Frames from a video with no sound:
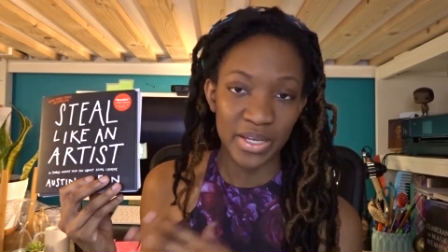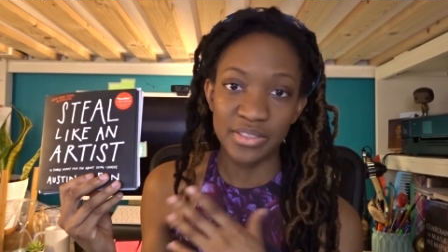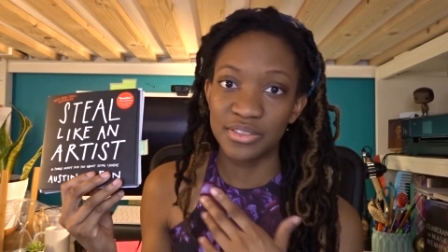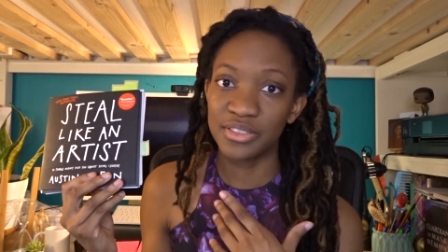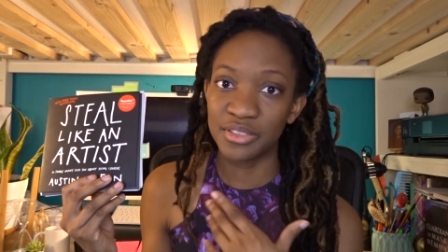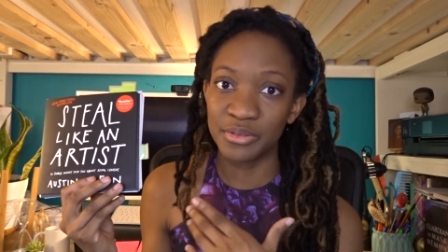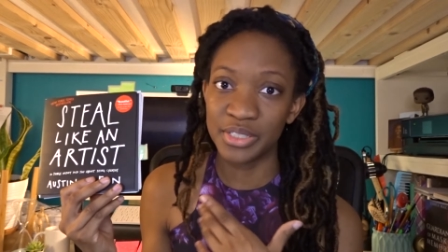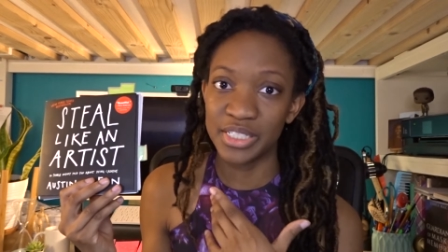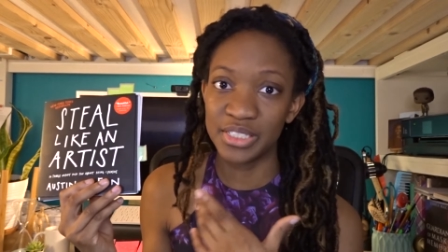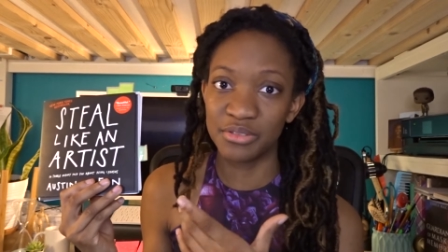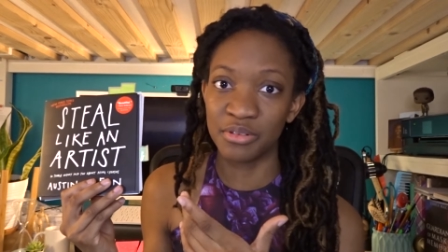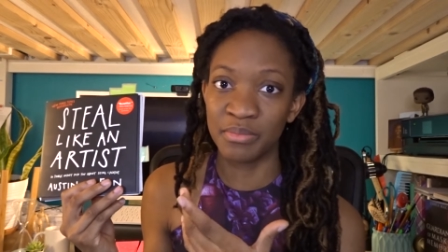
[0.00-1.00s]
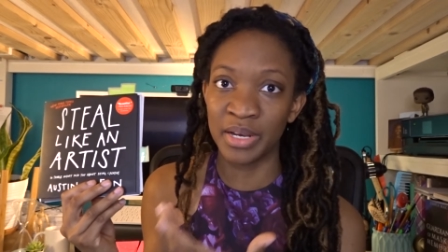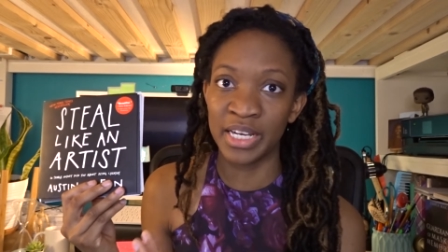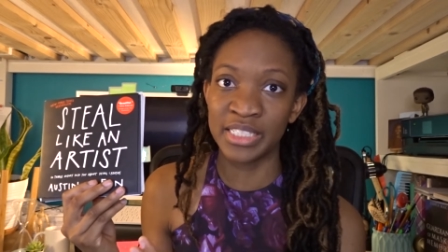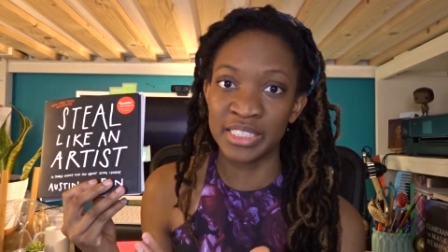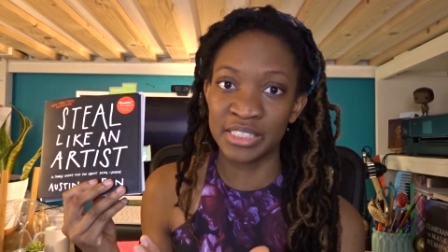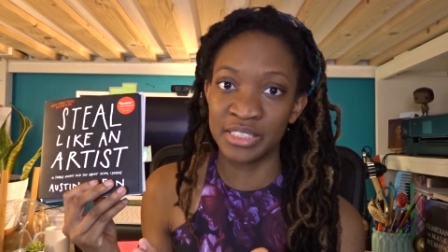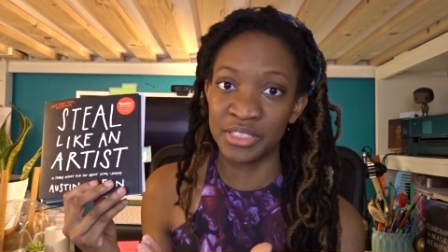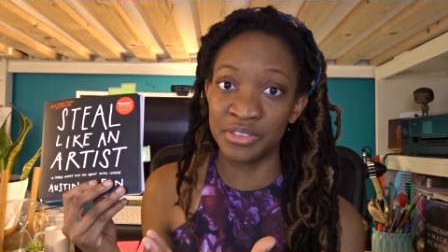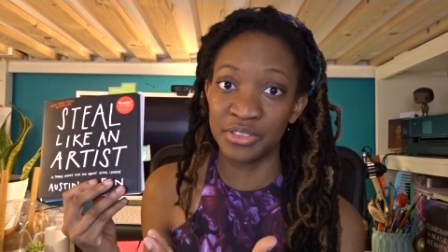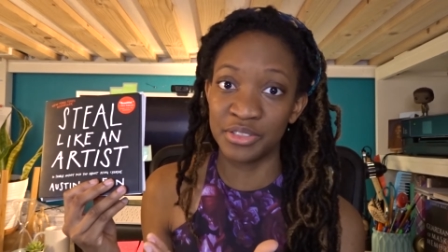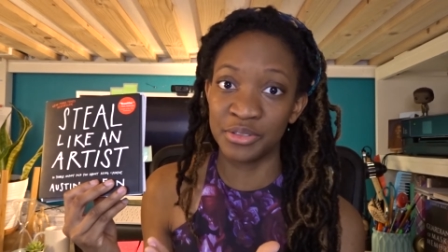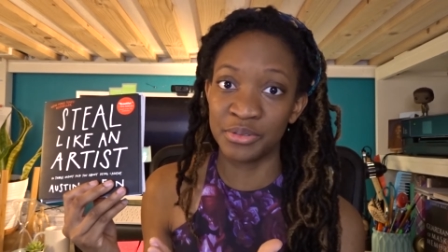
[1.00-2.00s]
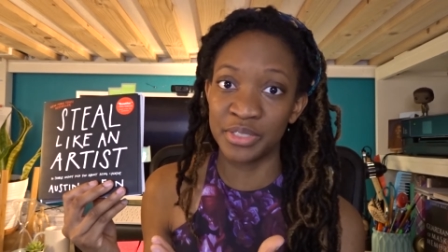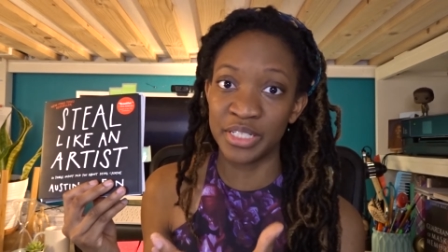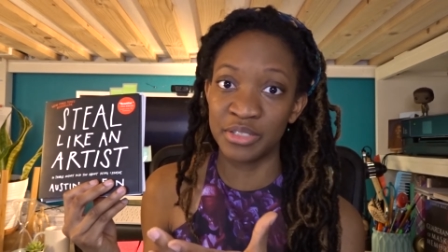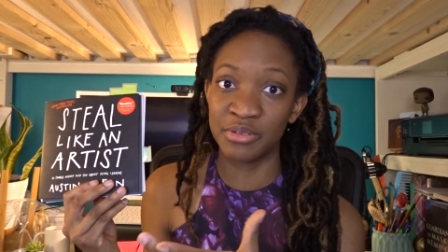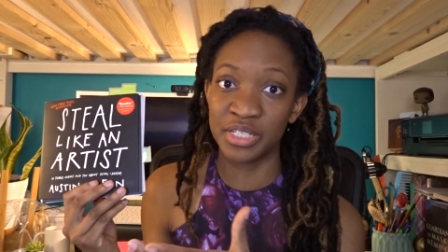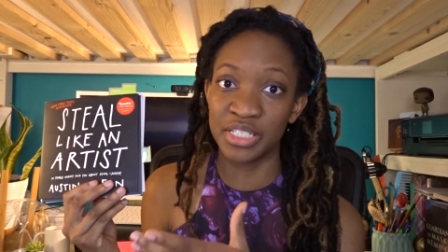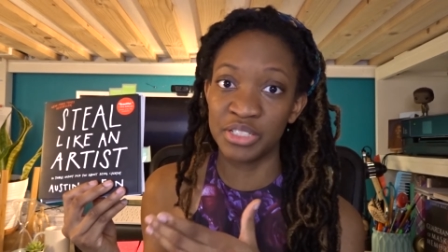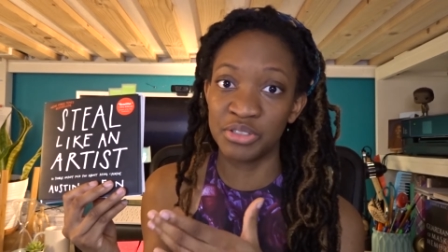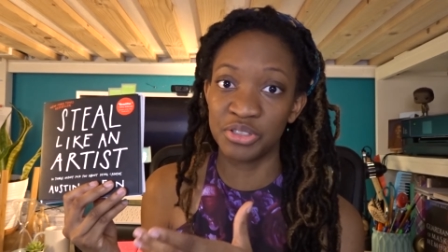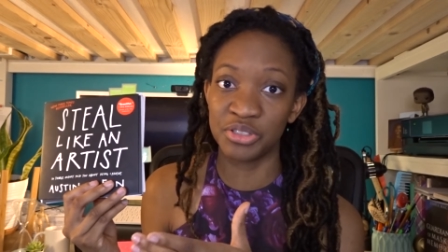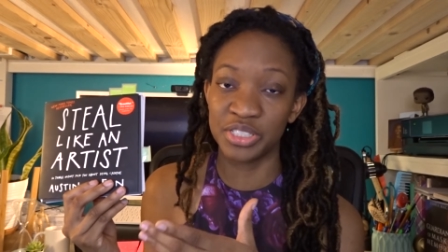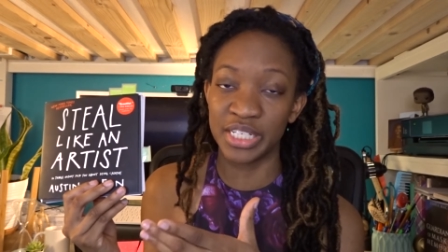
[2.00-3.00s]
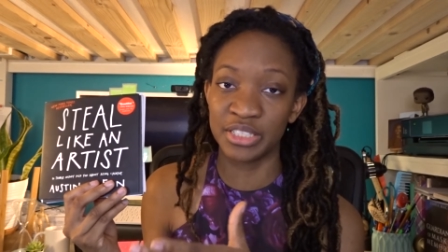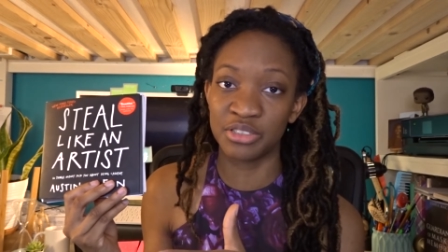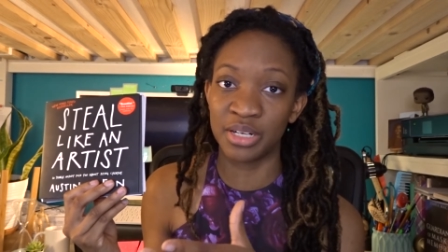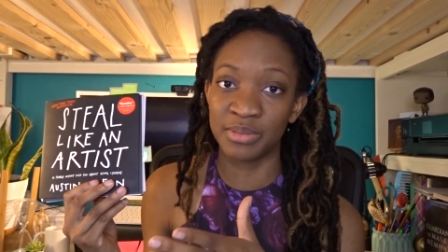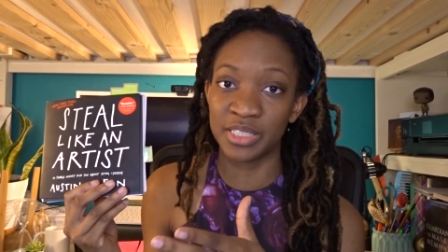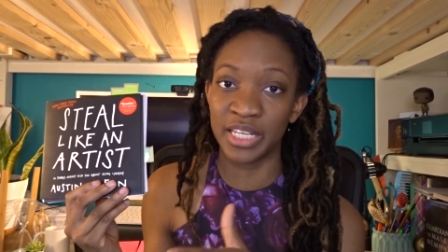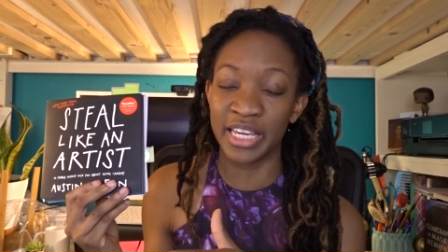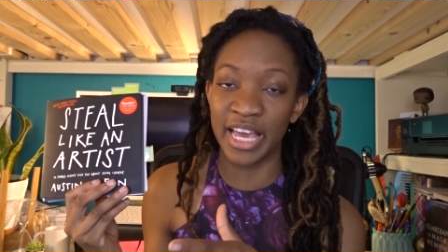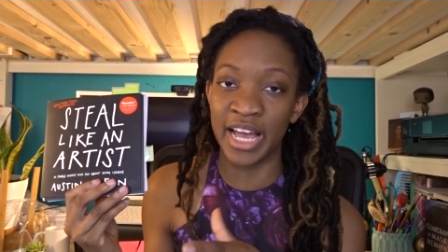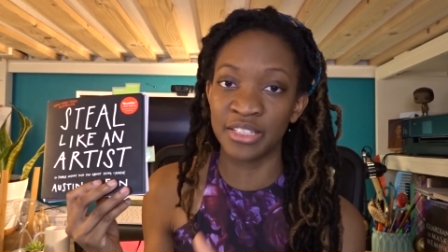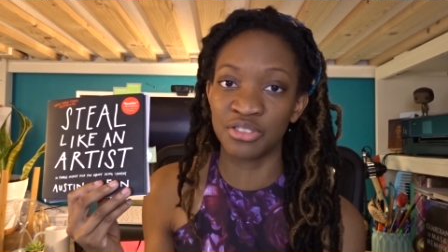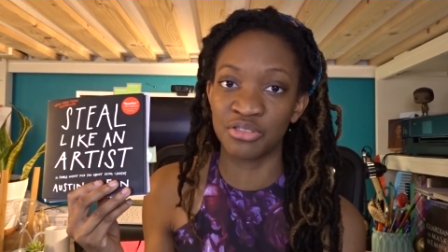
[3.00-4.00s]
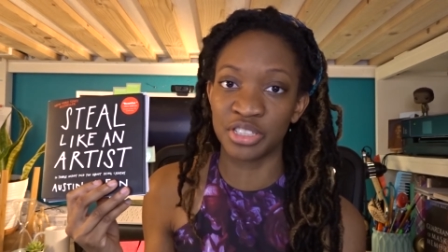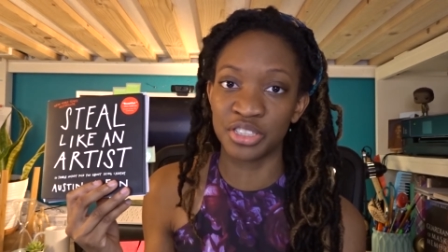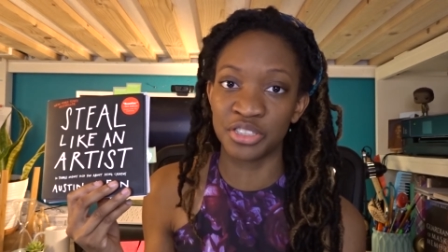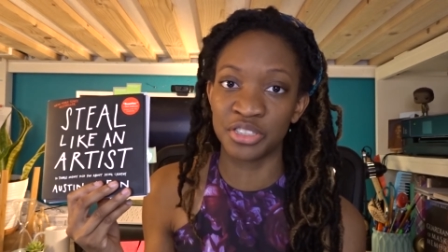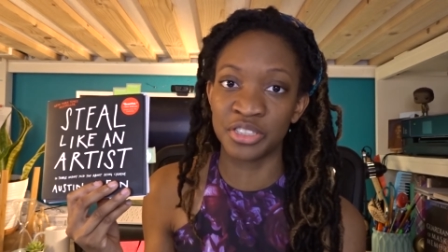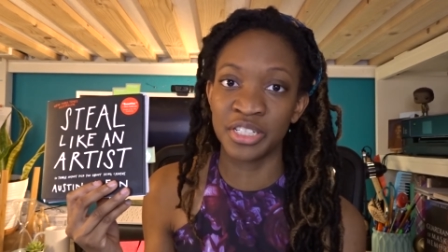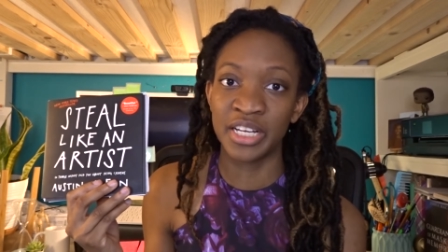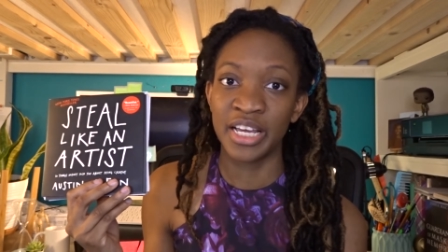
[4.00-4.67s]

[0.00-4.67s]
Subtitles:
And so he's reminding you that you can use your day job to like add structure